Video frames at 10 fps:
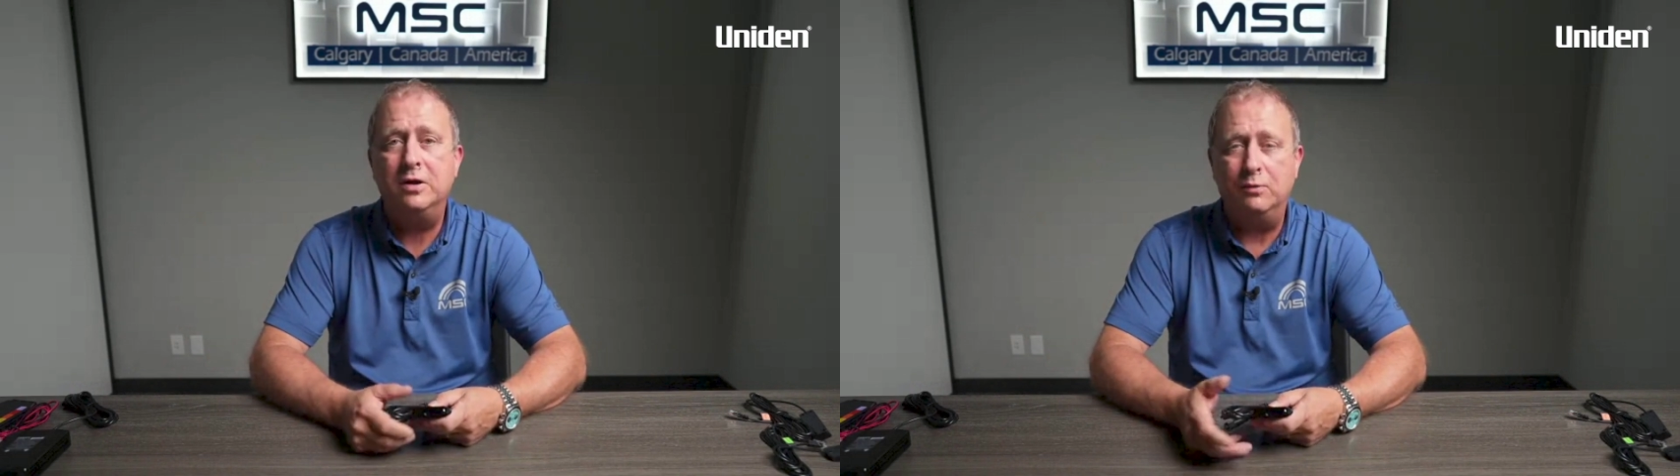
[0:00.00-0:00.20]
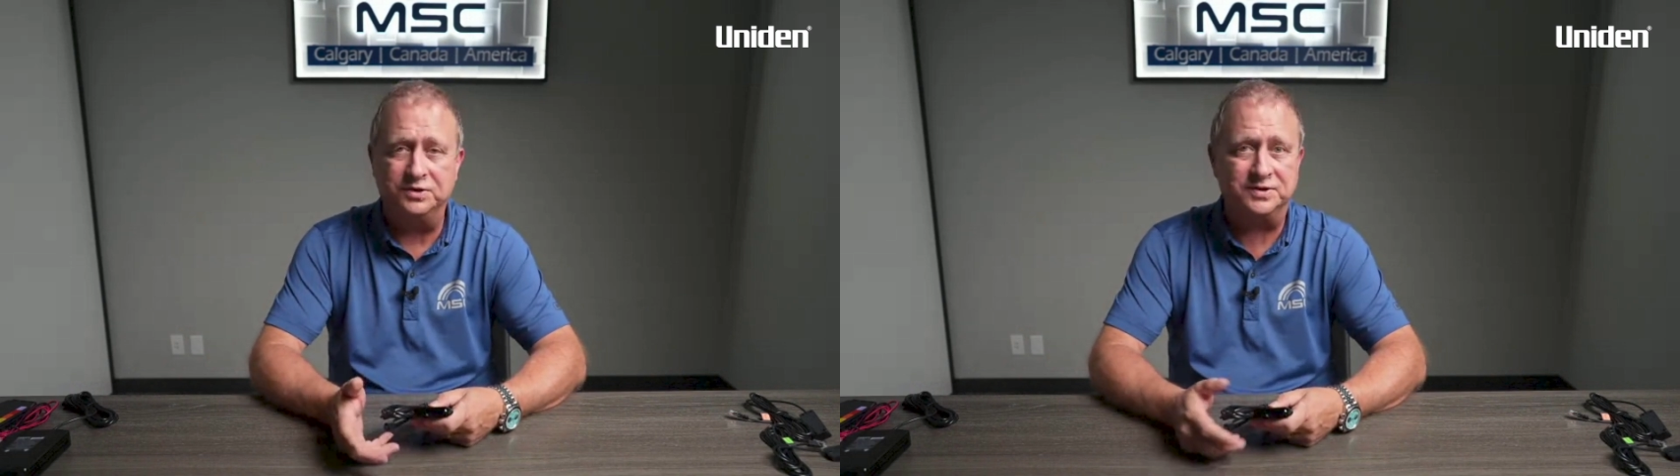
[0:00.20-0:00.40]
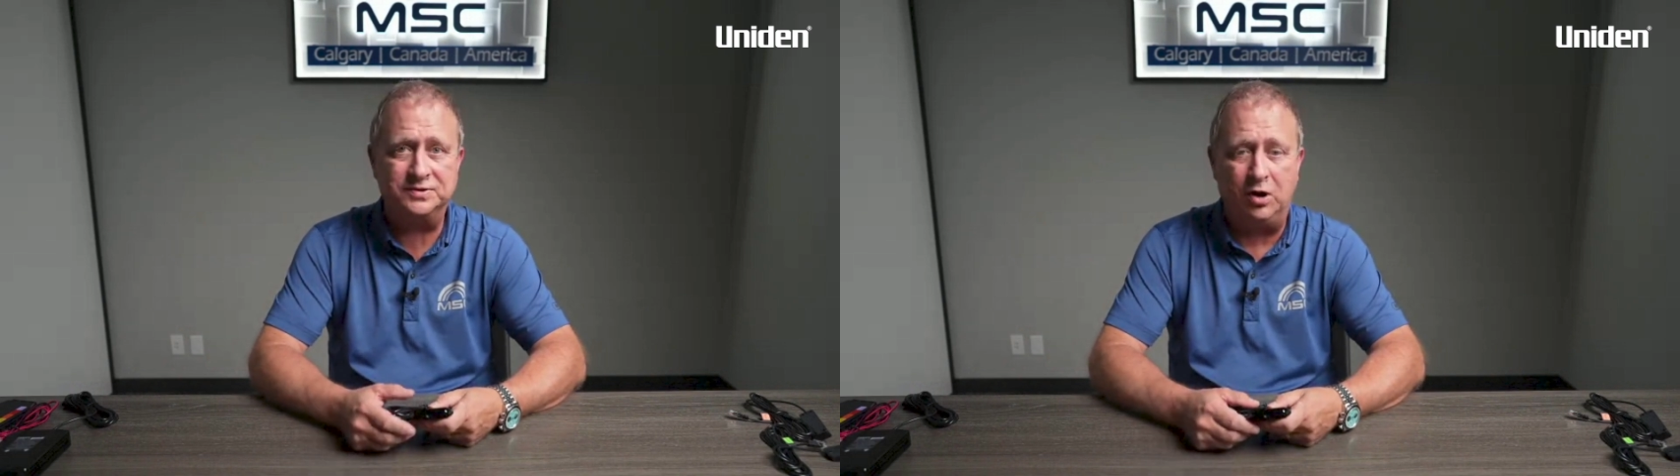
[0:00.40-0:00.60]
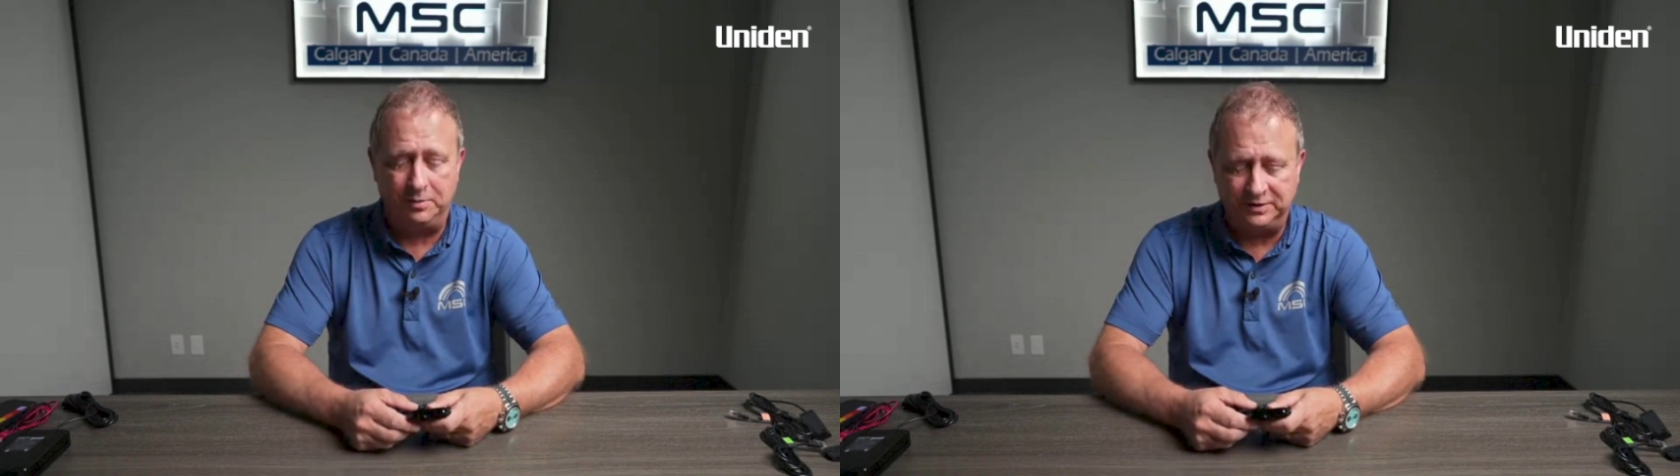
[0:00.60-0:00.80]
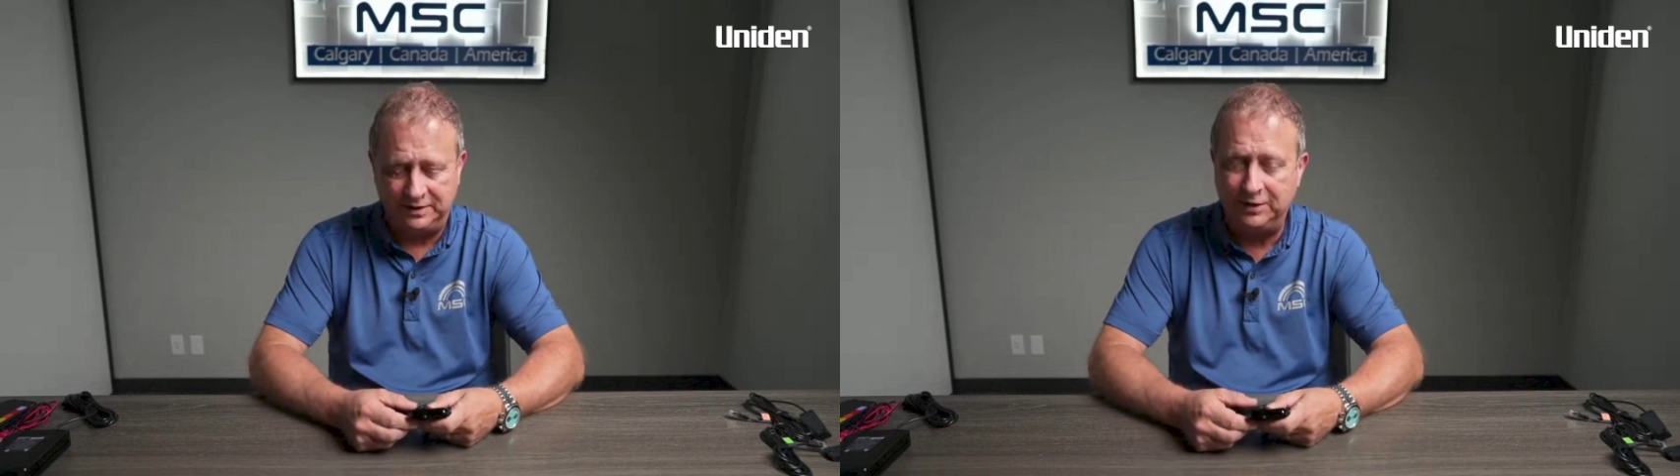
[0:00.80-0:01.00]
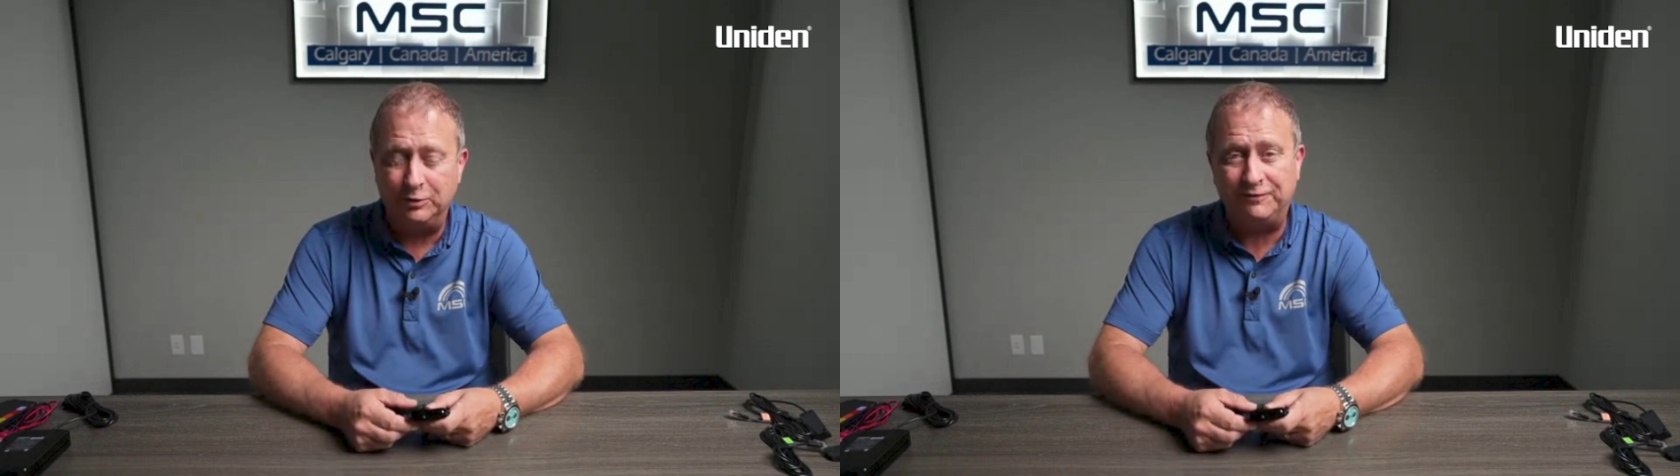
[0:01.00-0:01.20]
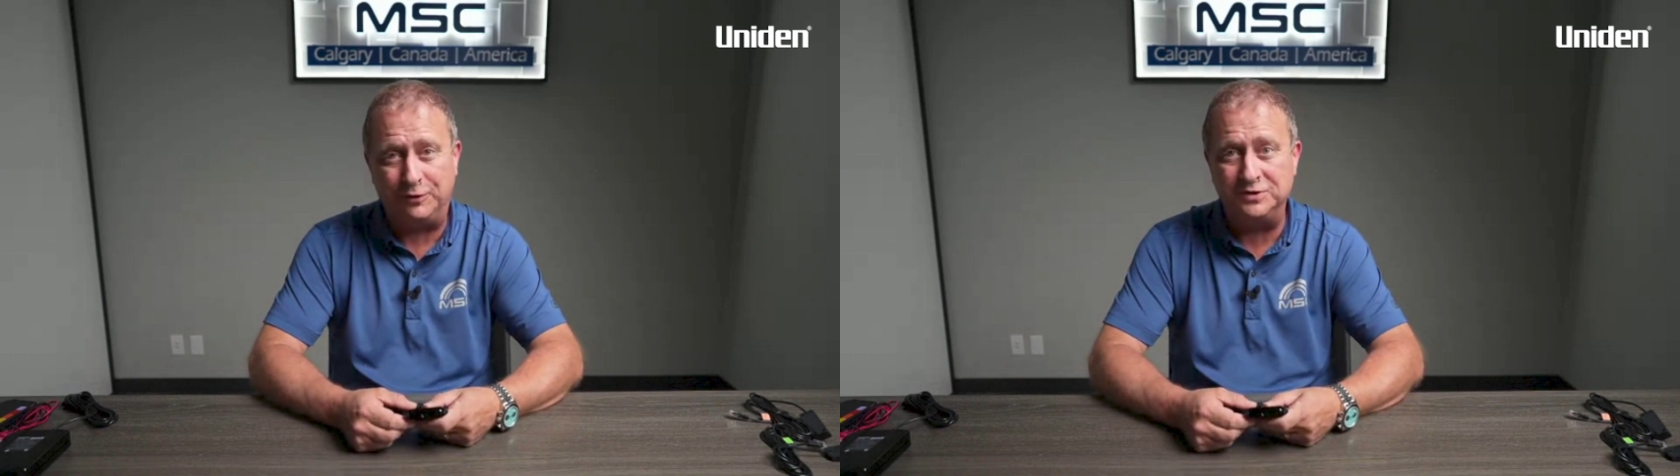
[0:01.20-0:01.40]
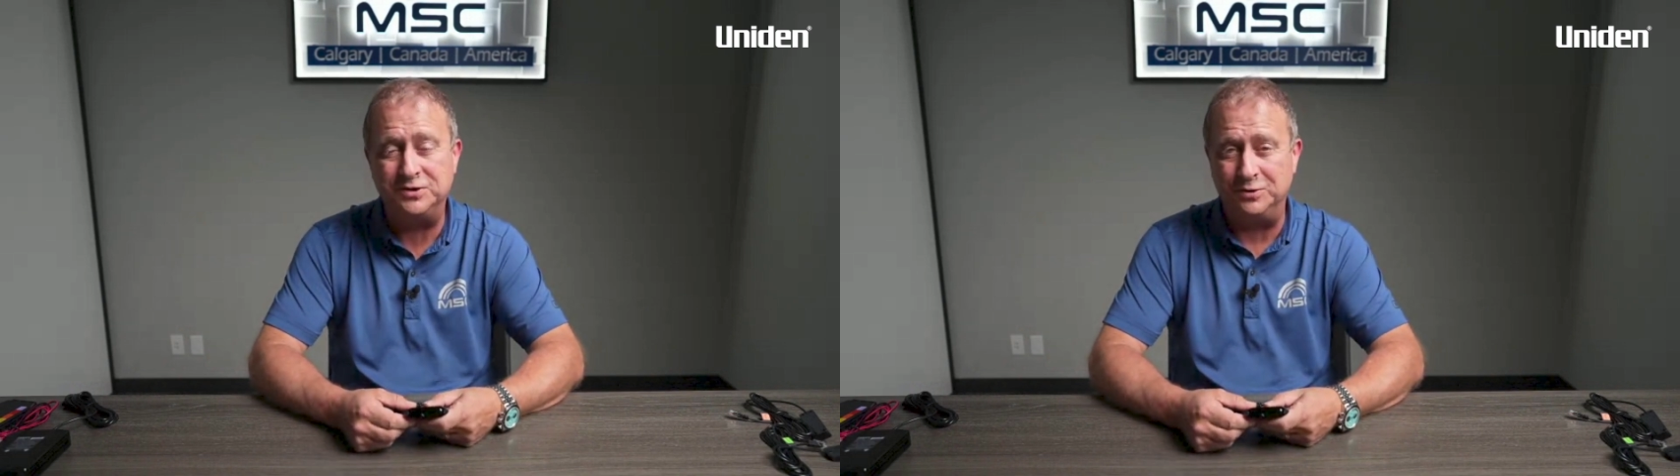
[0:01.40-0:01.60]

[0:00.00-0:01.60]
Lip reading: which is commonly referred to